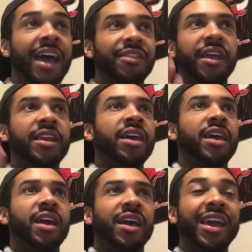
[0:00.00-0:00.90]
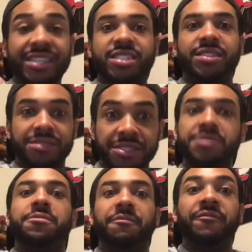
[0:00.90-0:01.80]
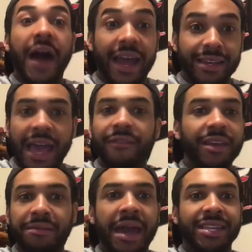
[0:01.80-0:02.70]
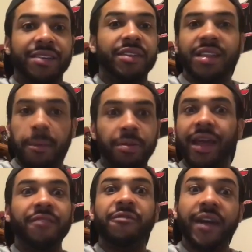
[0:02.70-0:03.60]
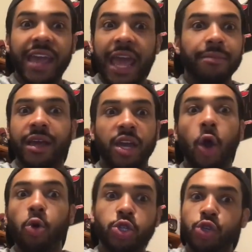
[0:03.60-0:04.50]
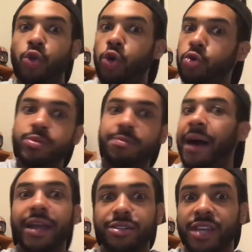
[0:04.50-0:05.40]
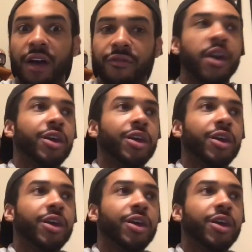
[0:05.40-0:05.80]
then it's just fine having activity like playing fun game like go shoot hoops by yourself